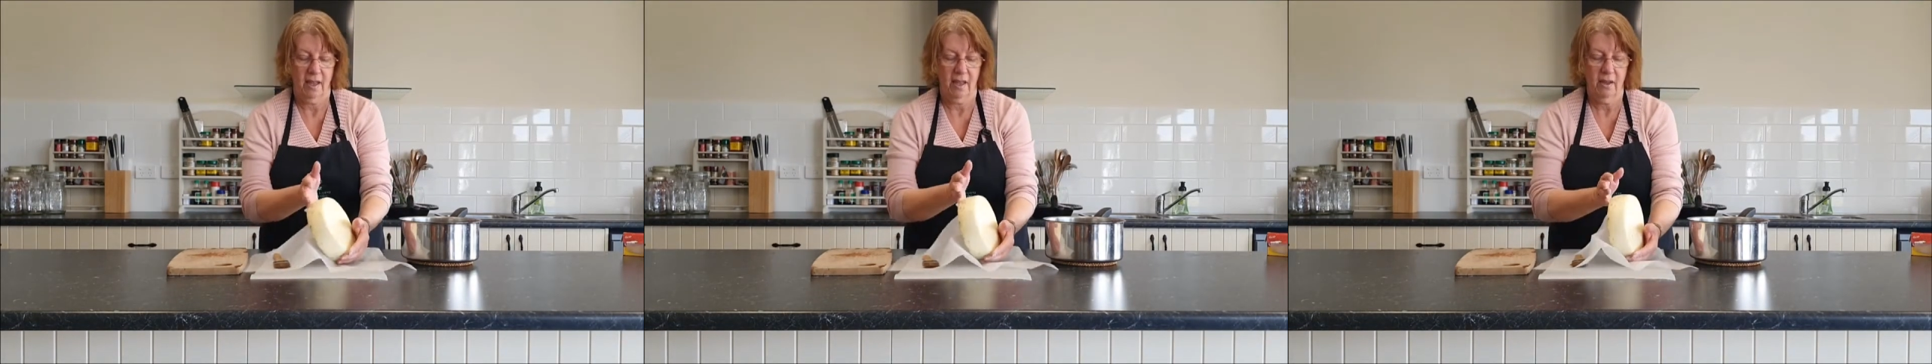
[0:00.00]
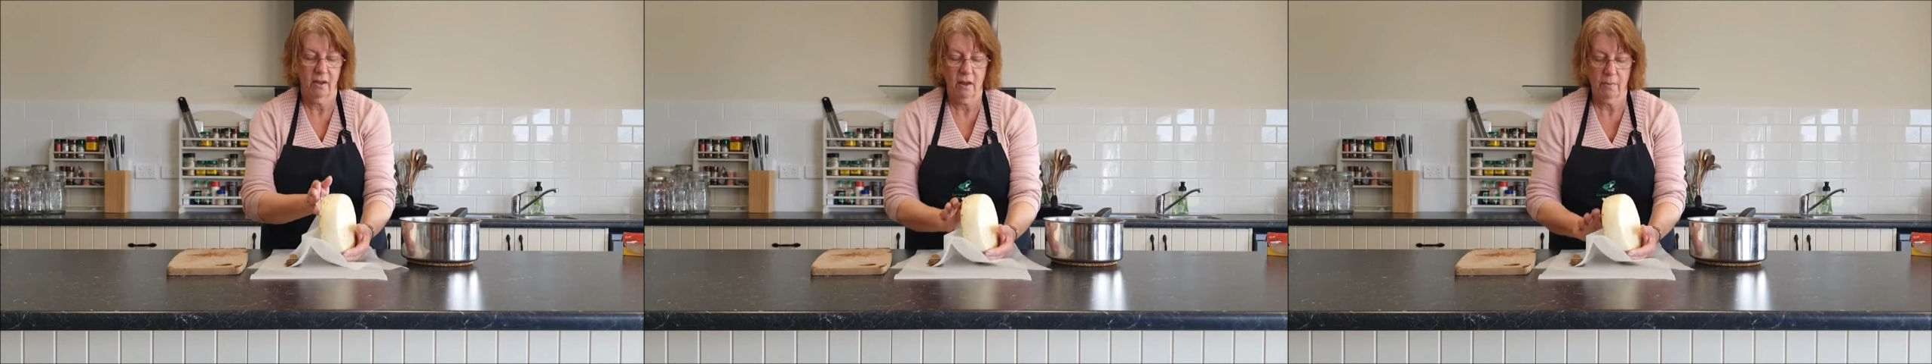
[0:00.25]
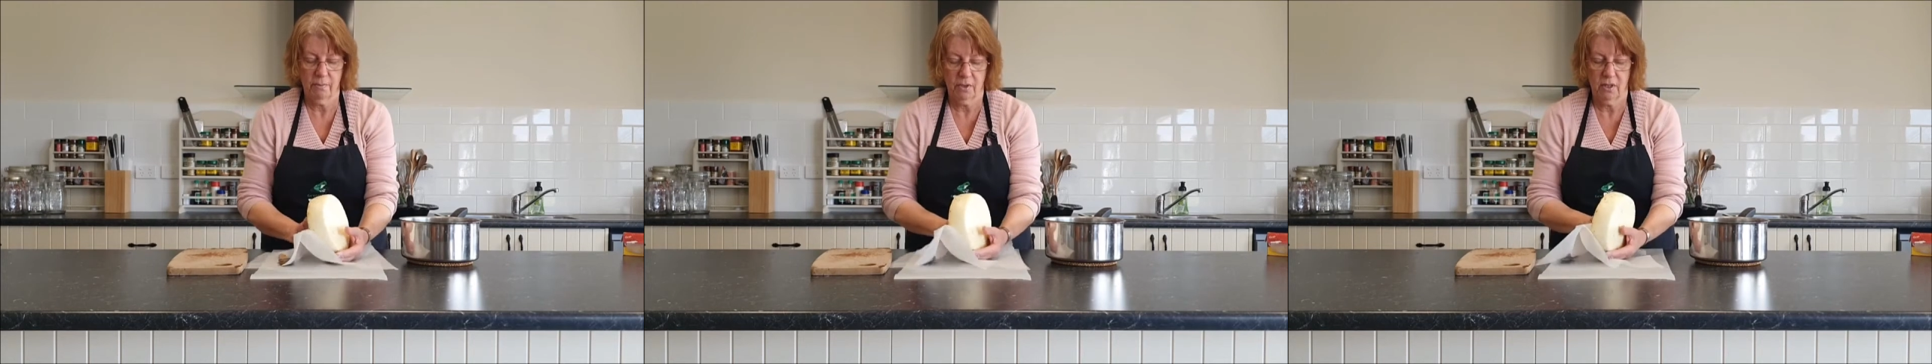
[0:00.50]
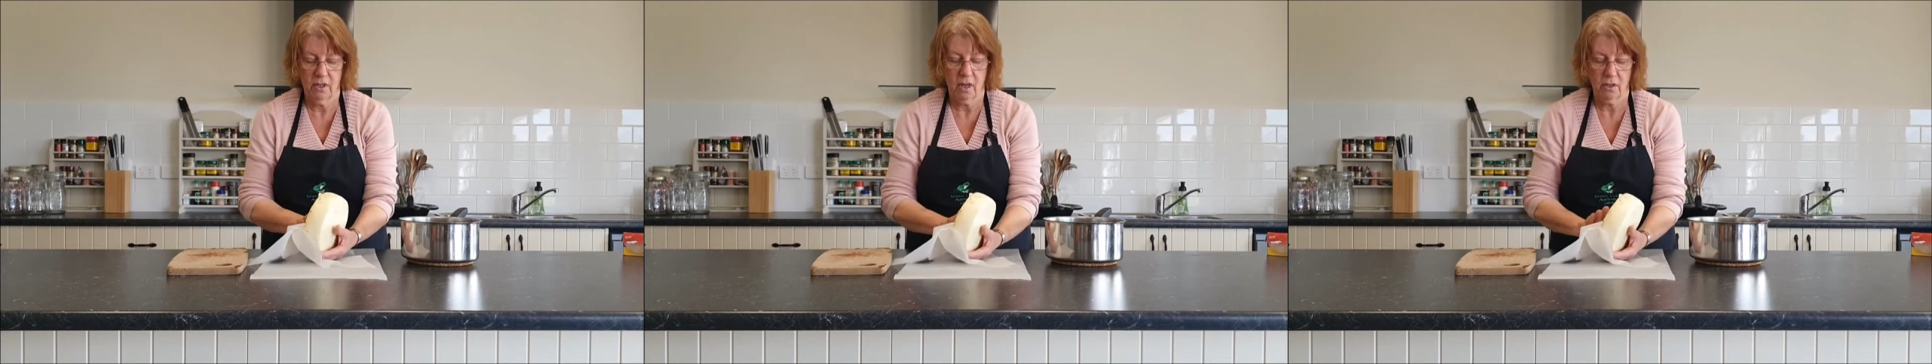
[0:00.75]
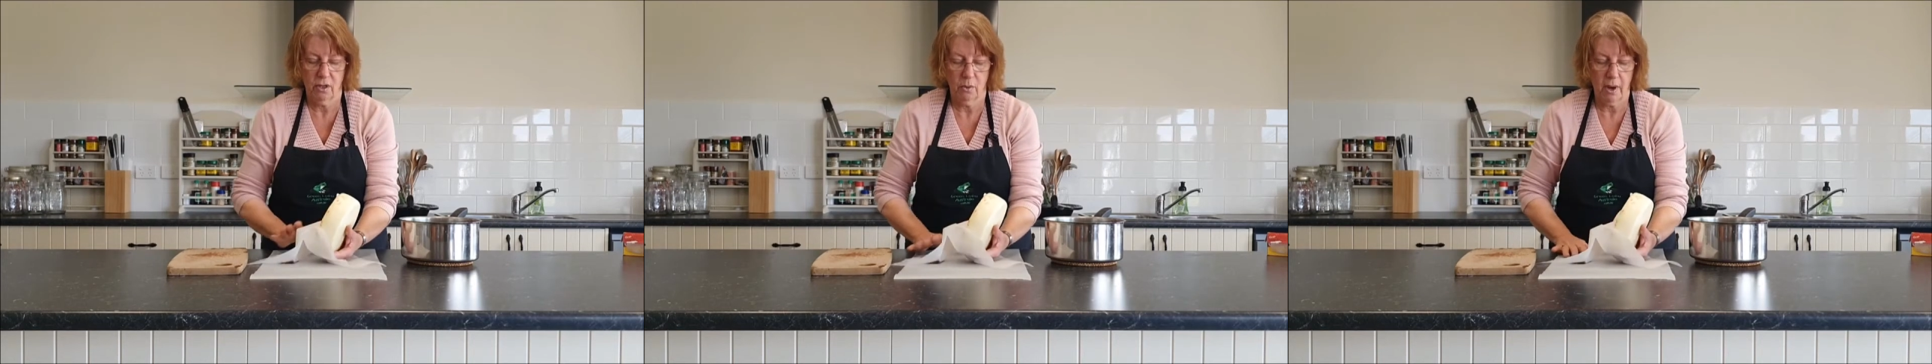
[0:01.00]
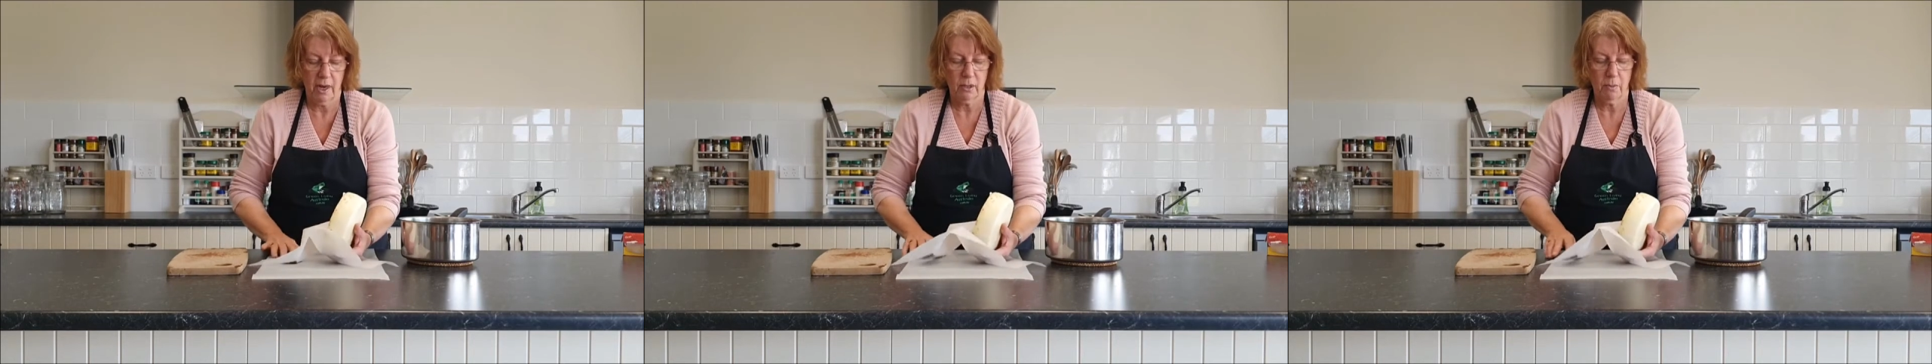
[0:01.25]
oh, stuck to the
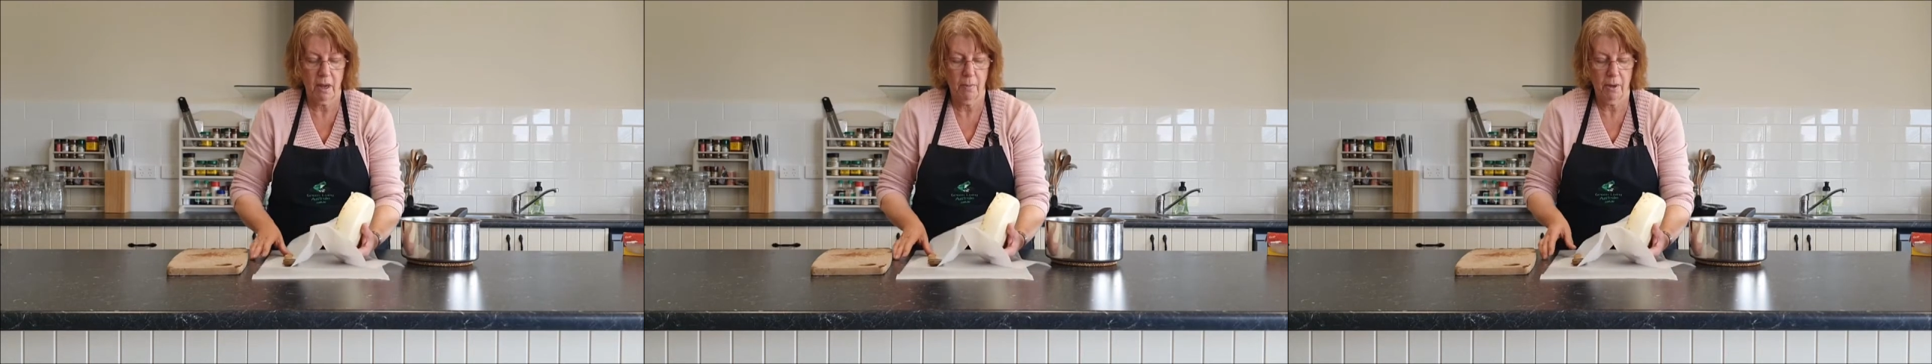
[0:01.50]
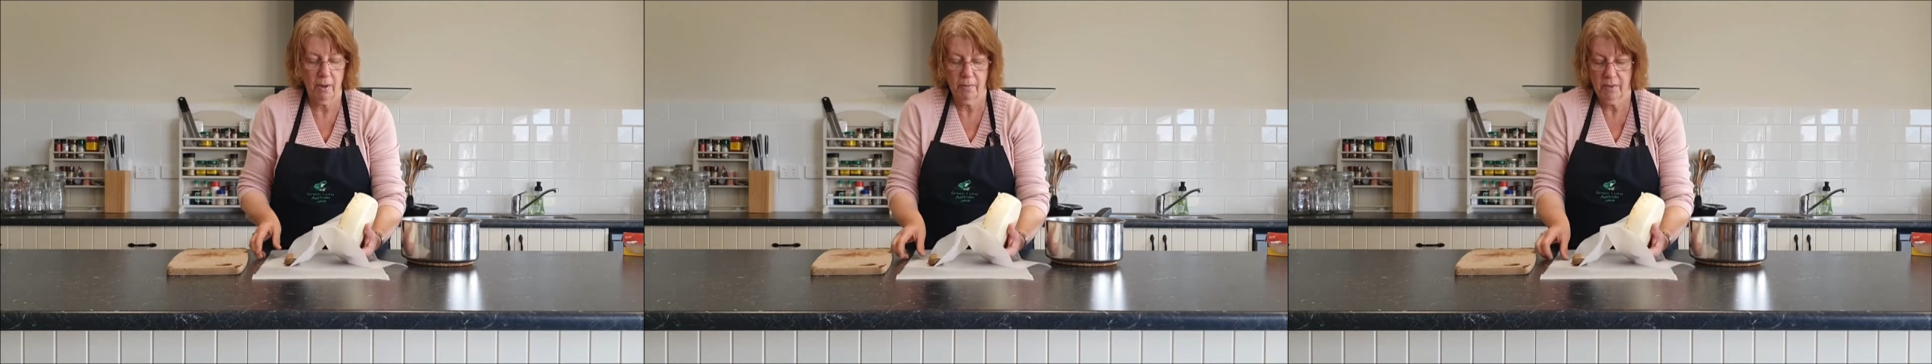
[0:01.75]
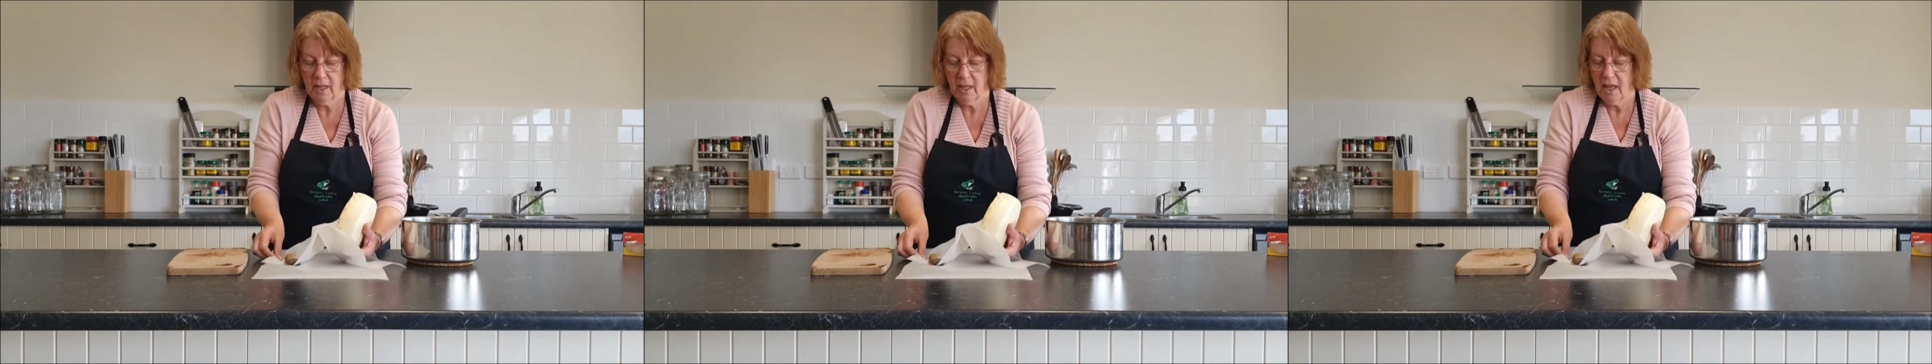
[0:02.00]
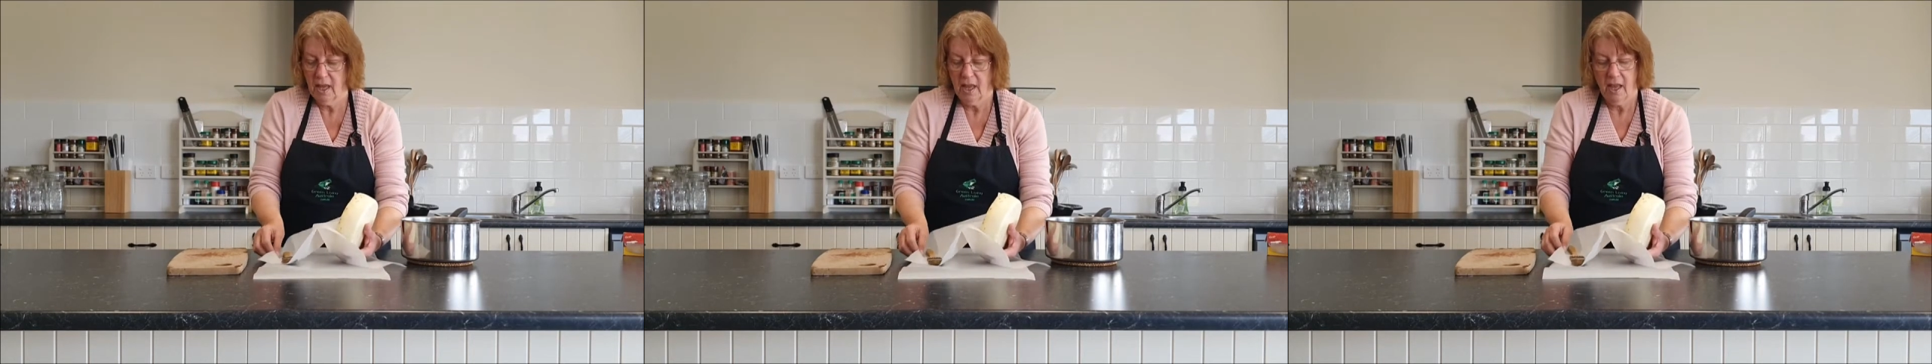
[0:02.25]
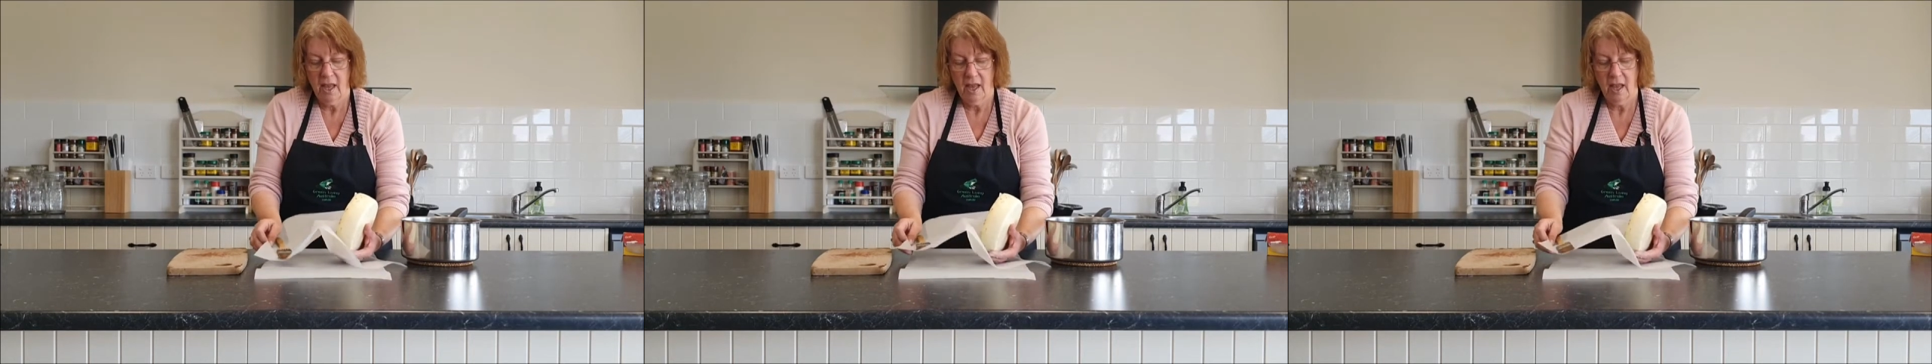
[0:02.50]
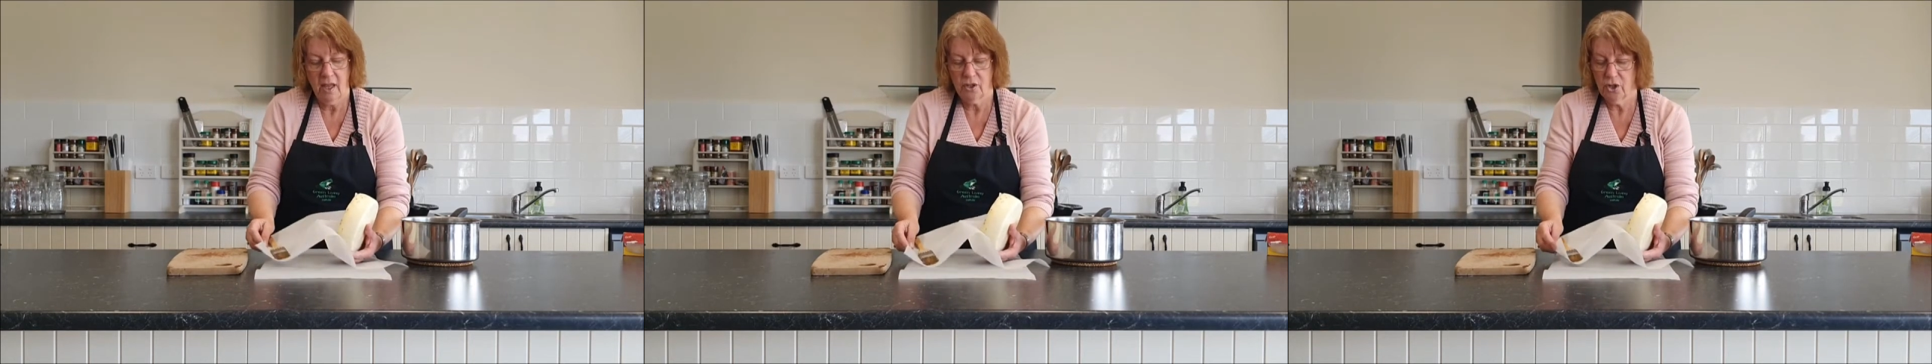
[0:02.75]
wax paper,
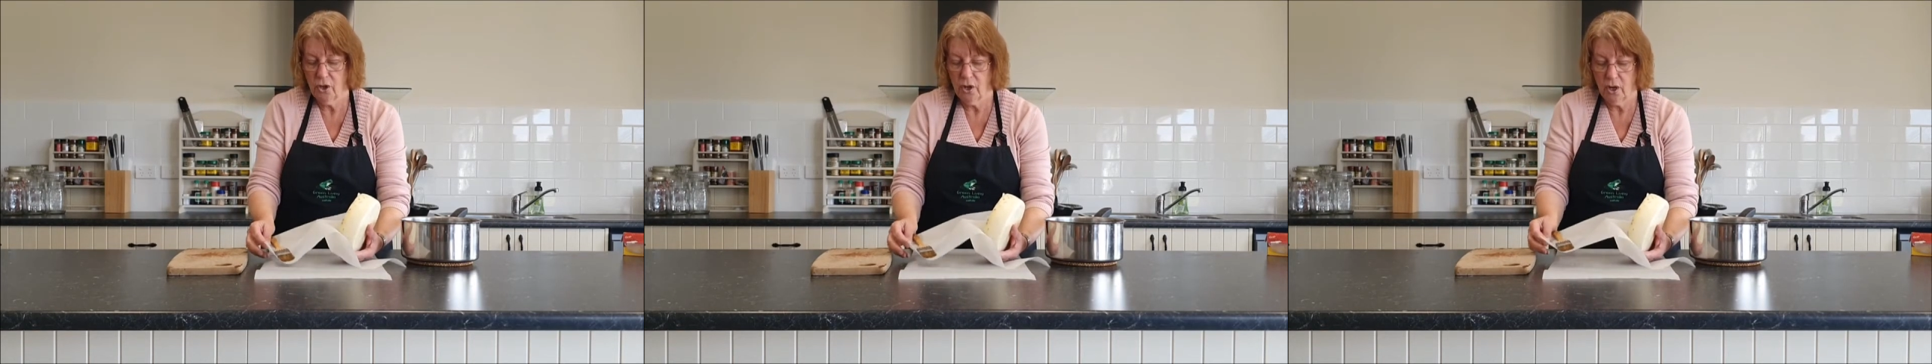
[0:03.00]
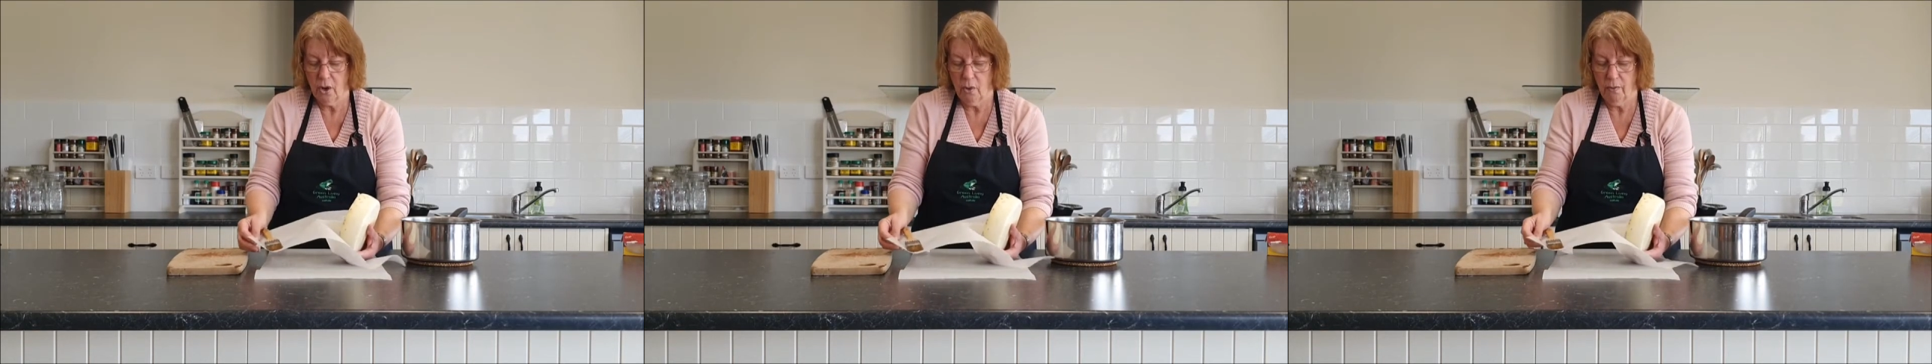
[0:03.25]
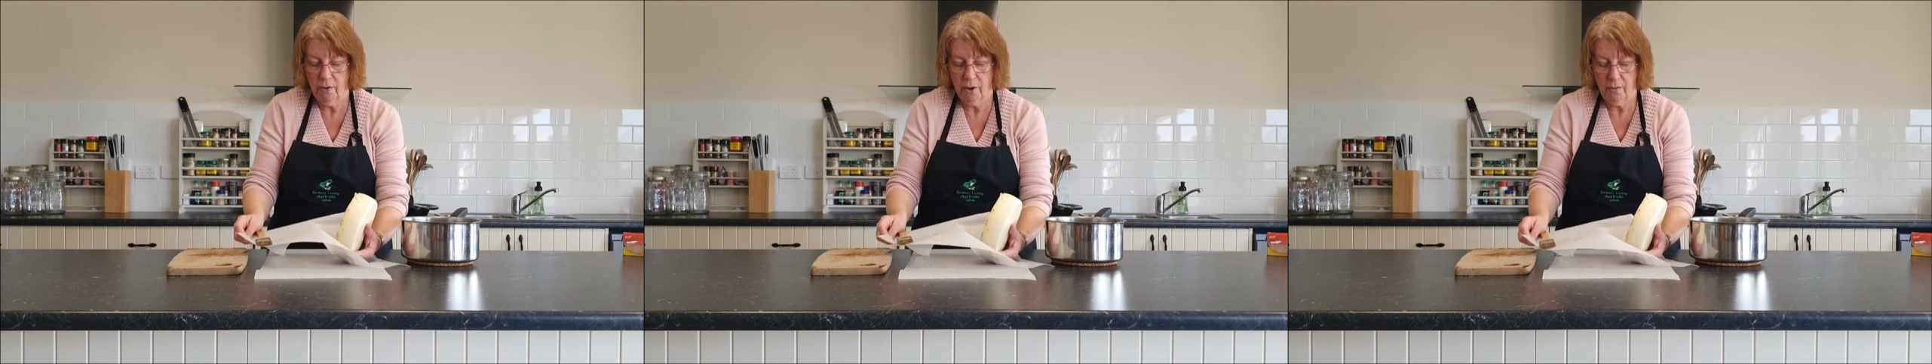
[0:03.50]
and turn it over.